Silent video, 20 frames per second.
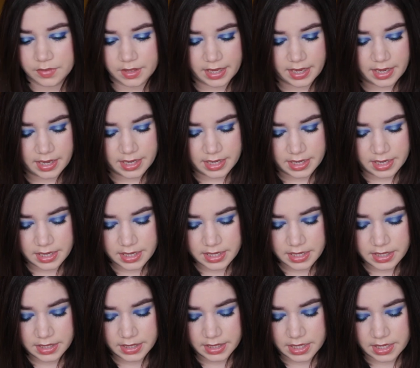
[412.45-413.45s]

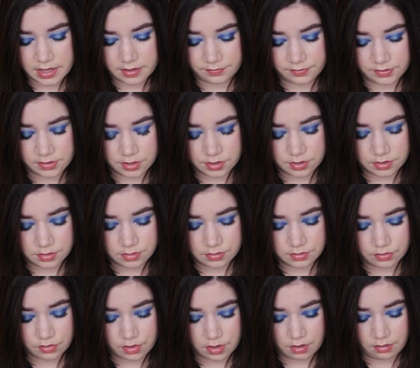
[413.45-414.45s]
I am
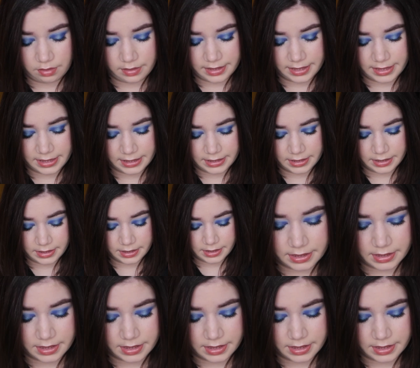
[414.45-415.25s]
struggling